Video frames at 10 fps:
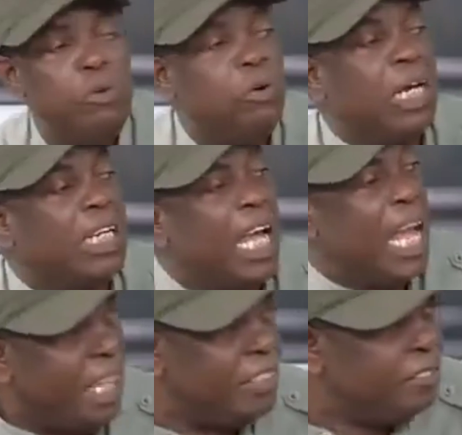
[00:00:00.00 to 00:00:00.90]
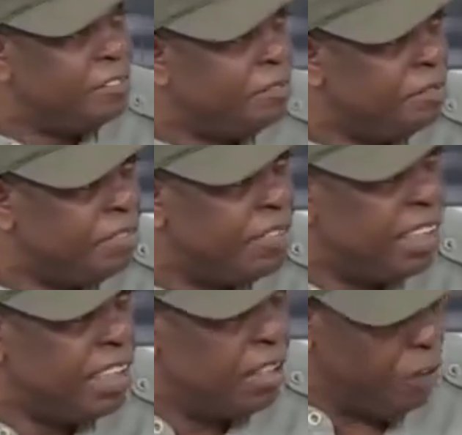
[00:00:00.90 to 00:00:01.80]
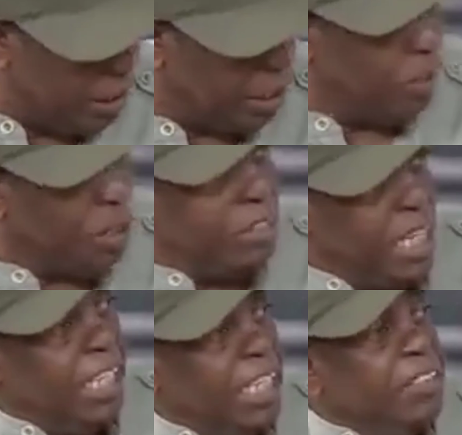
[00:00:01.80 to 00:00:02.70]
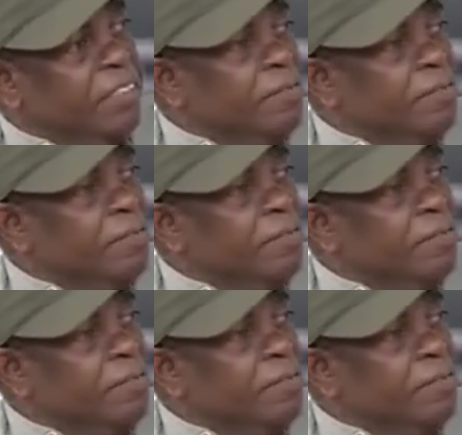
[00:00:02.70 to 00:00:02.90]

Look at Daya. You understand what I'm saying?